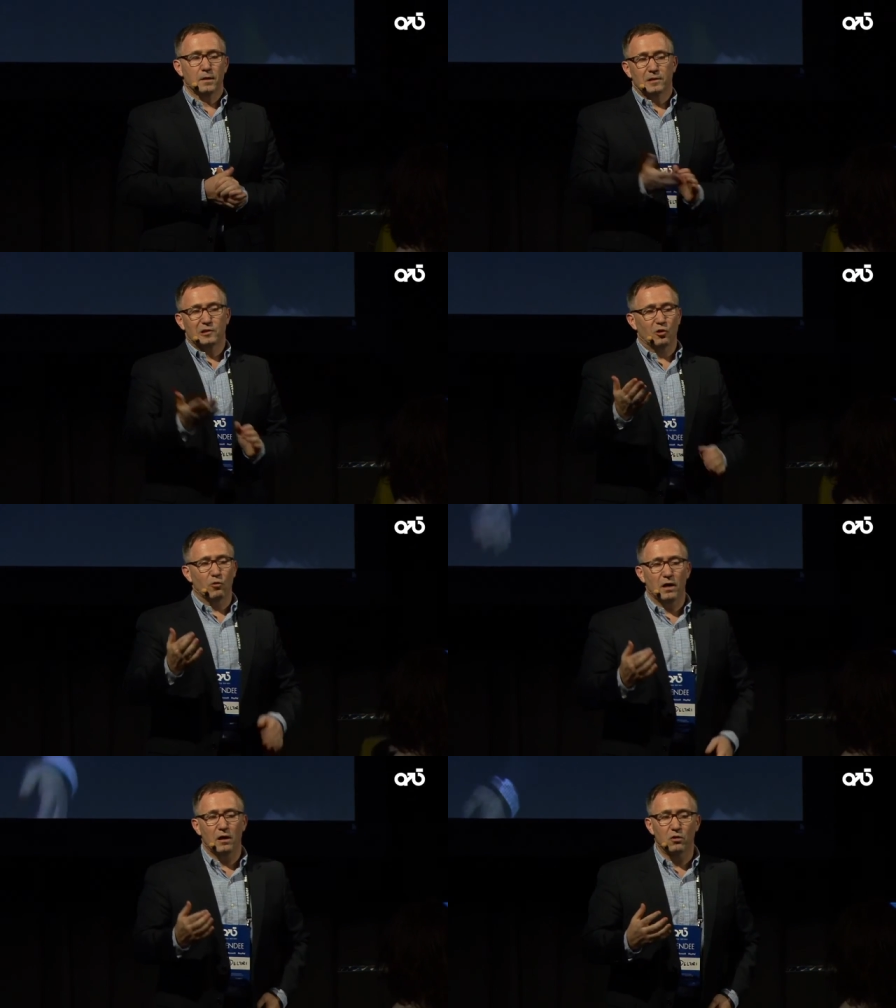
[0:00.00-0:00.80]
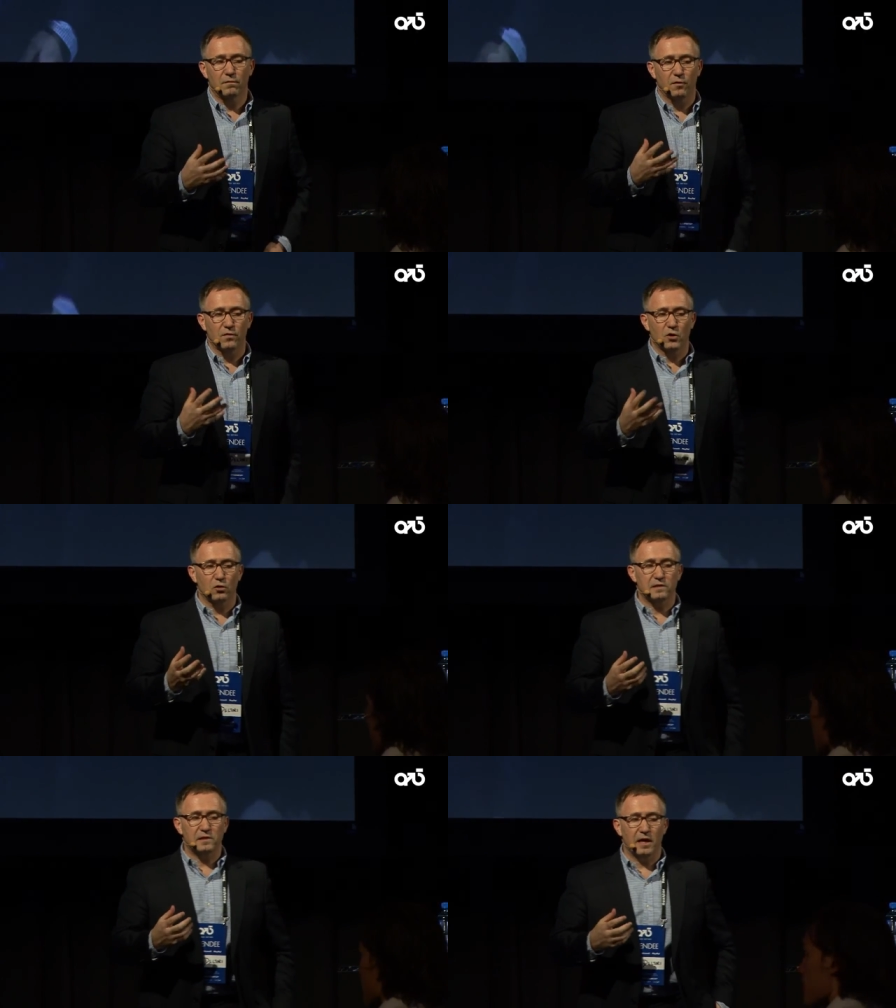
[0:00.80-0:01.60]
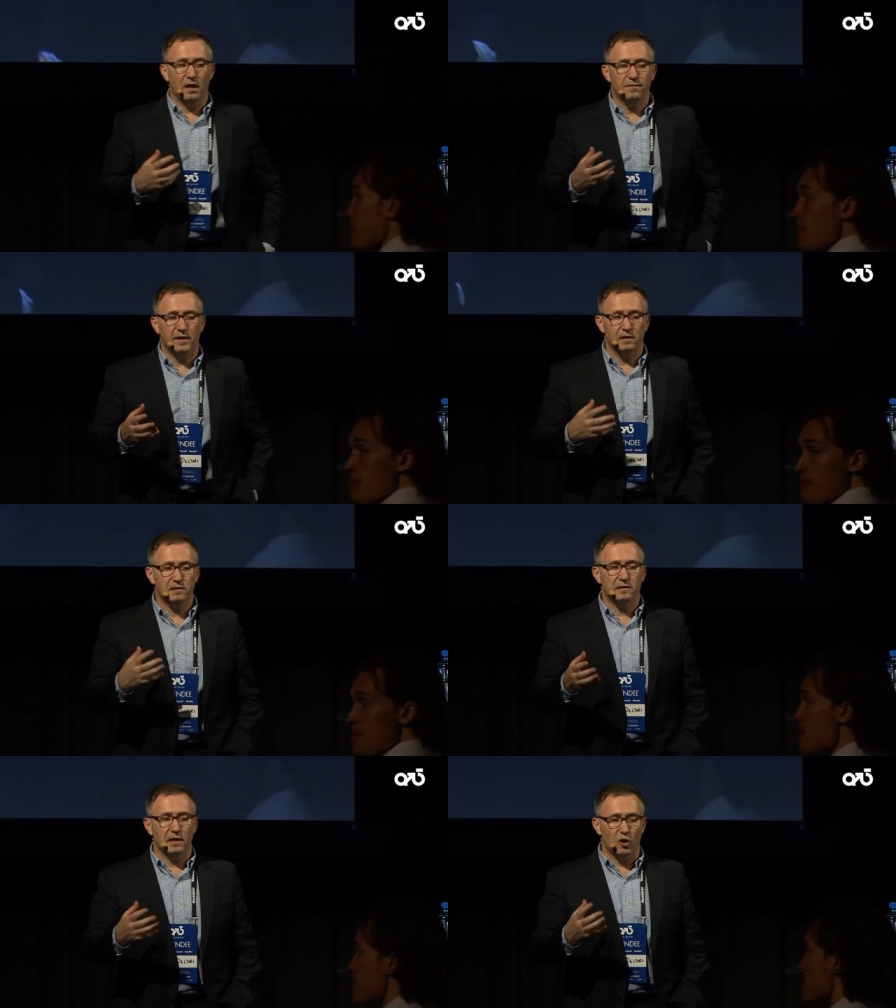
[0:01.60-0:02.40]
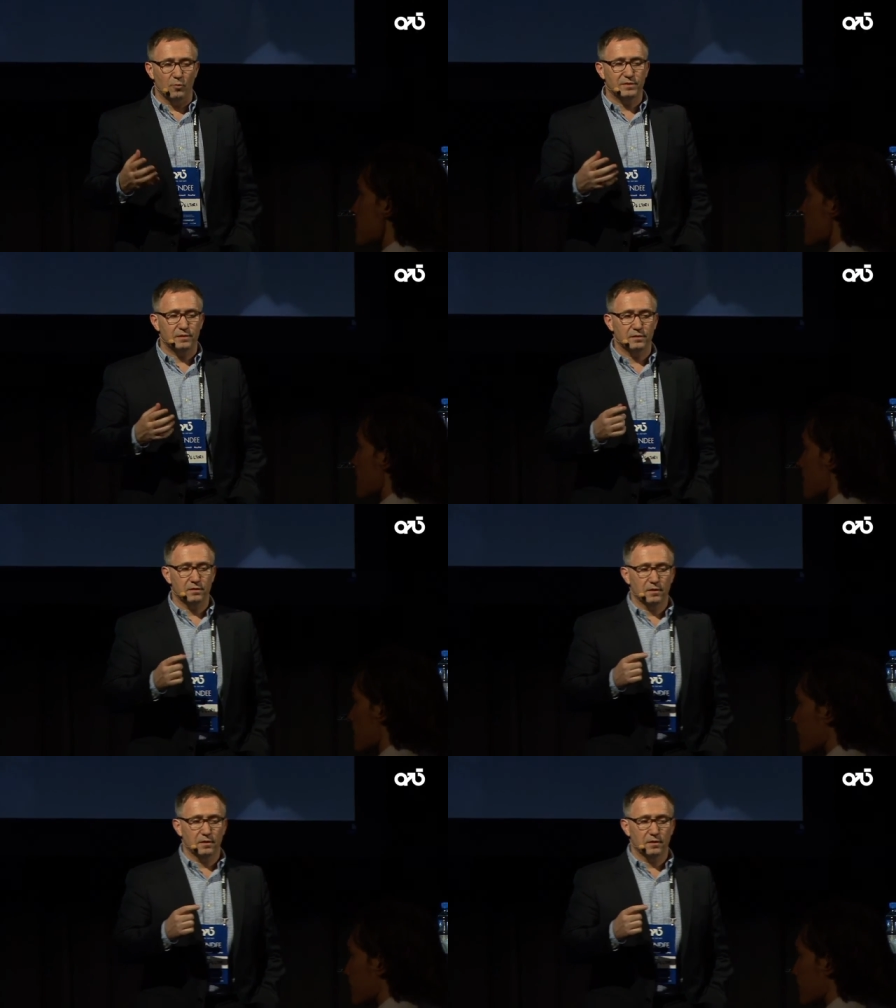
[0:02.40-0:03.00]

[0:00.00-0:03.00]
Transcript: So uh, look, for those healthcare startups